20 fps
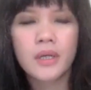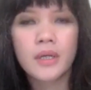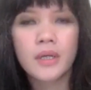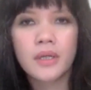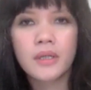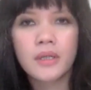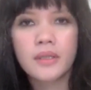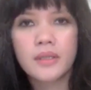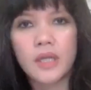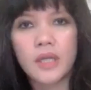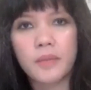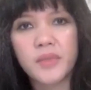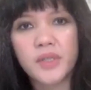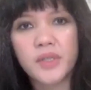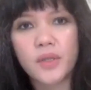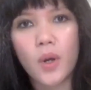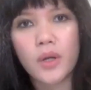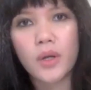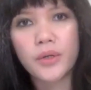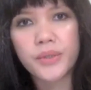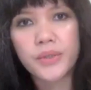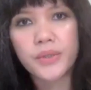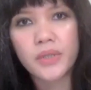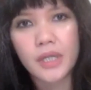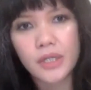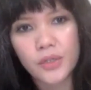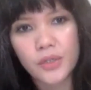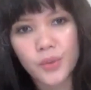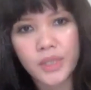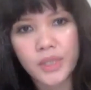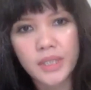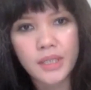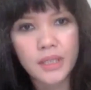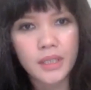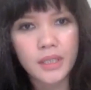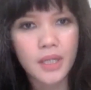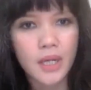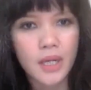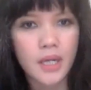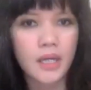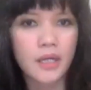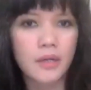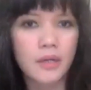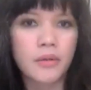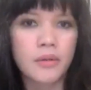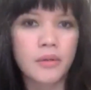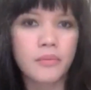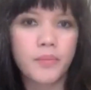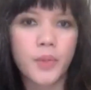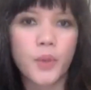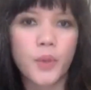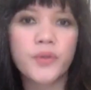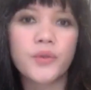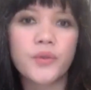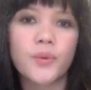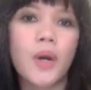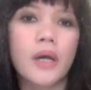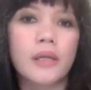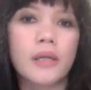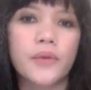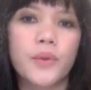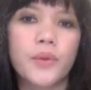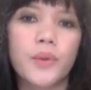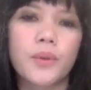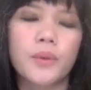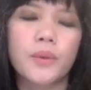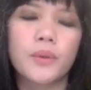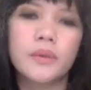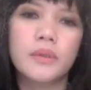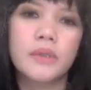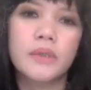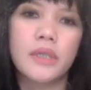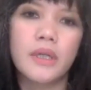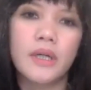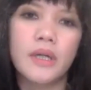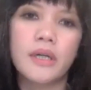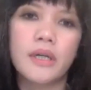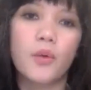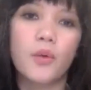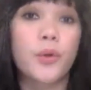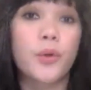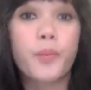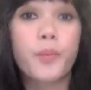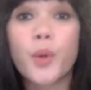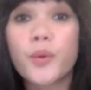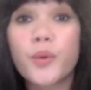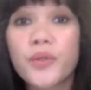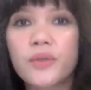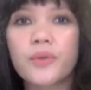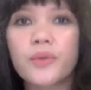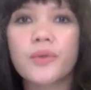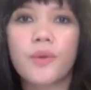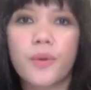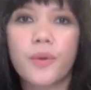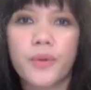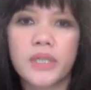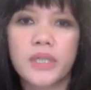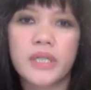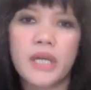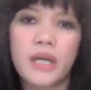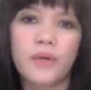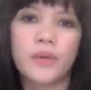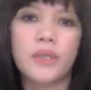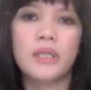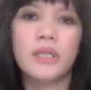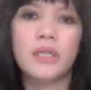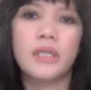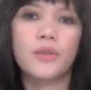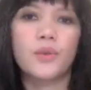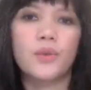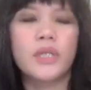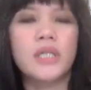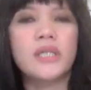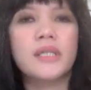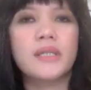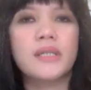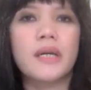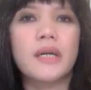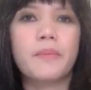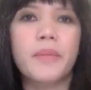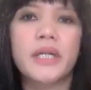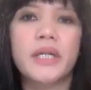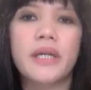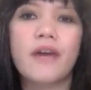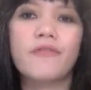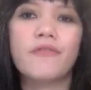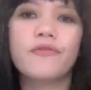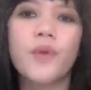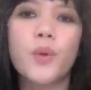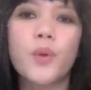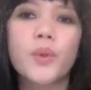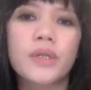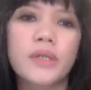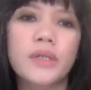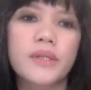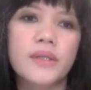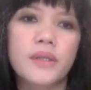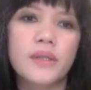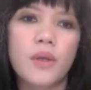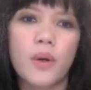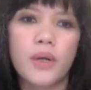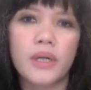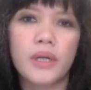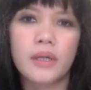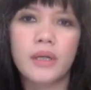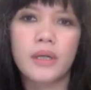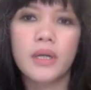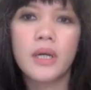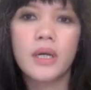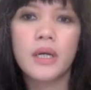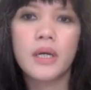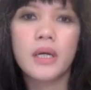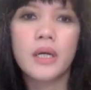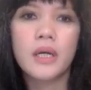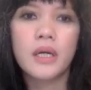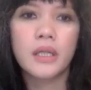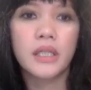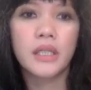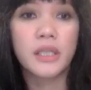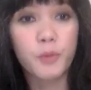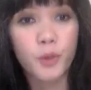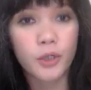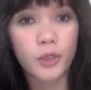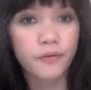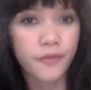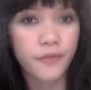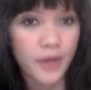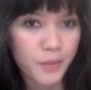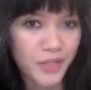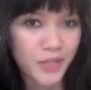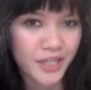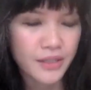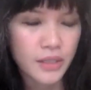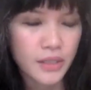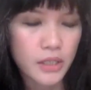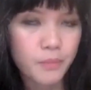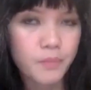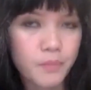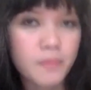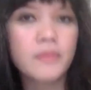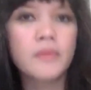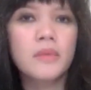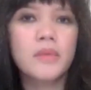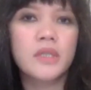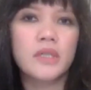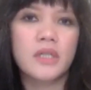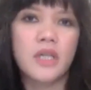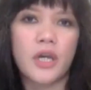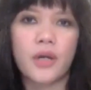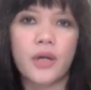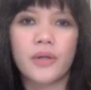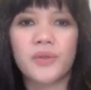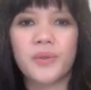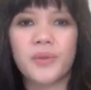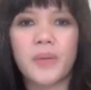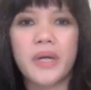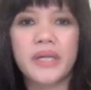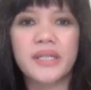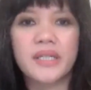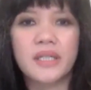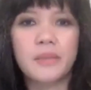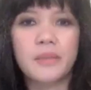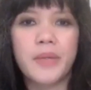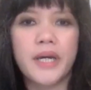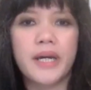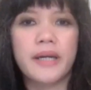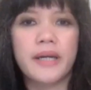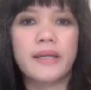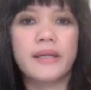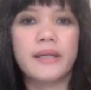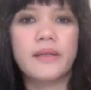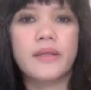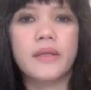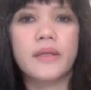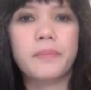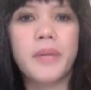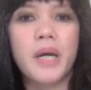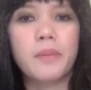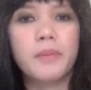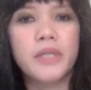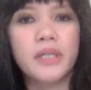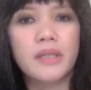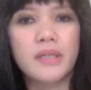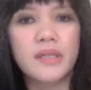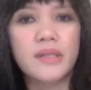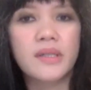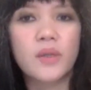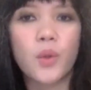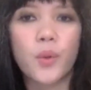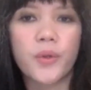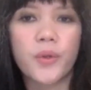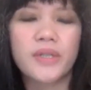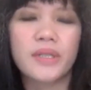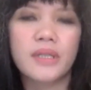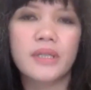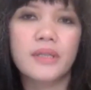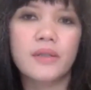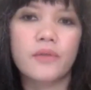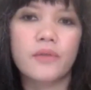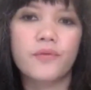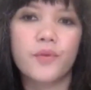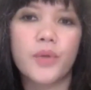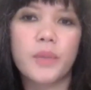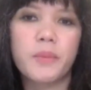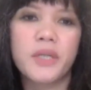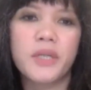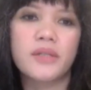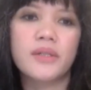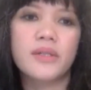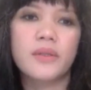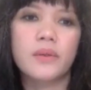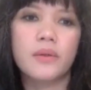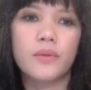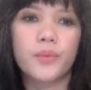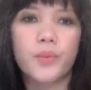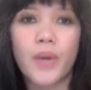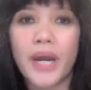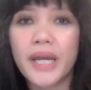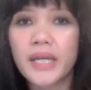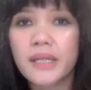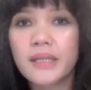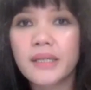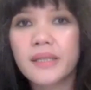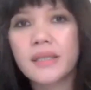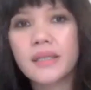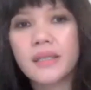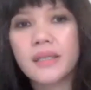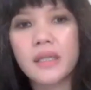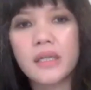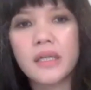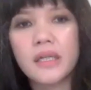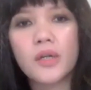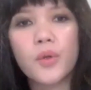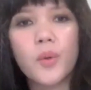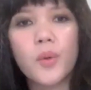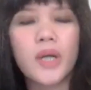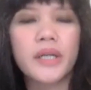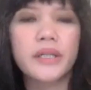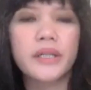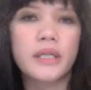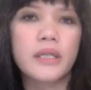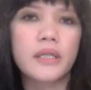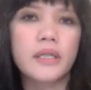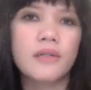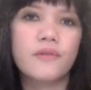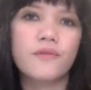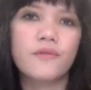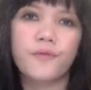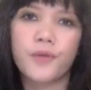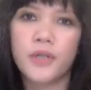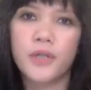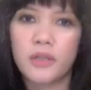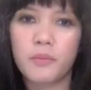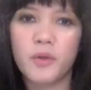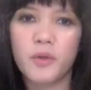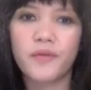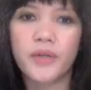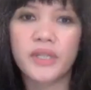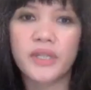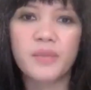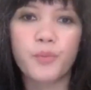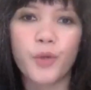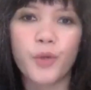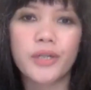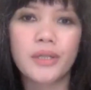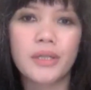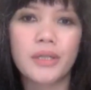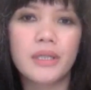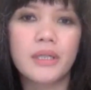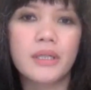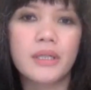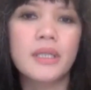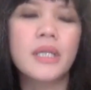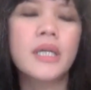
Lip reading: Some scholars interested in post-Suharto or post-authoritarian Indonesia might have focused on liberal feminism, characterized by the public discourses of women's rights, equality, freedom of expression,